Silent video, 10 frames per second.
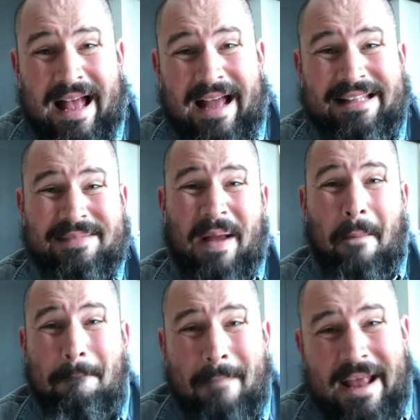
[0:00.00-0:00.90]
and it's
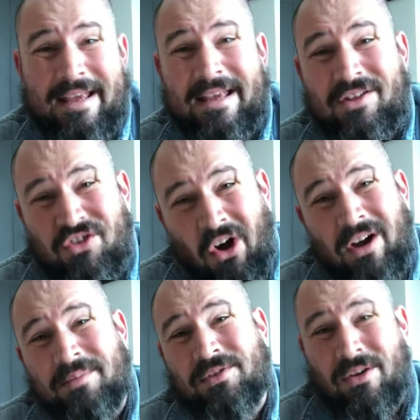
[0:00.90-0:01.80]
about making
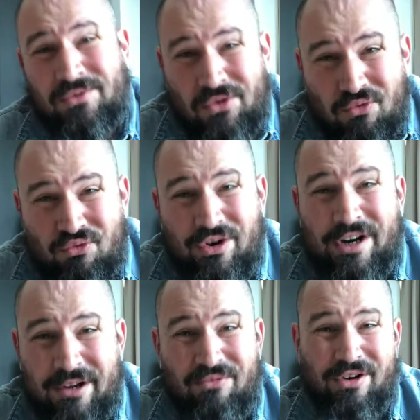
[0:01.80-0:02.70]
time zones
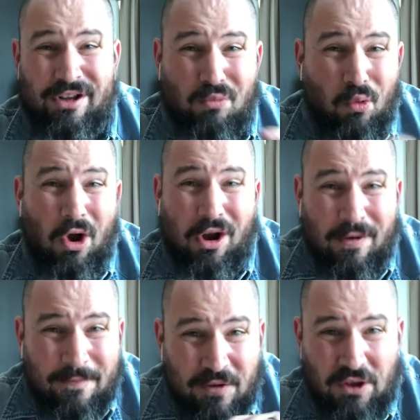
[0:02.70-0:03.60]
really, really work
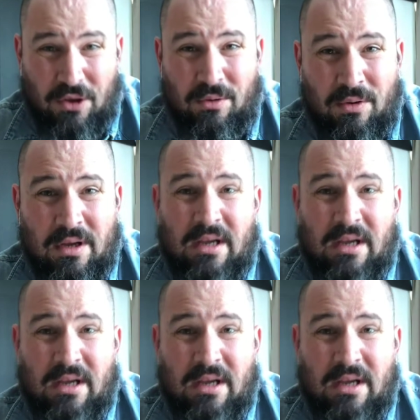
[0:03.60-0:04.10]
for you.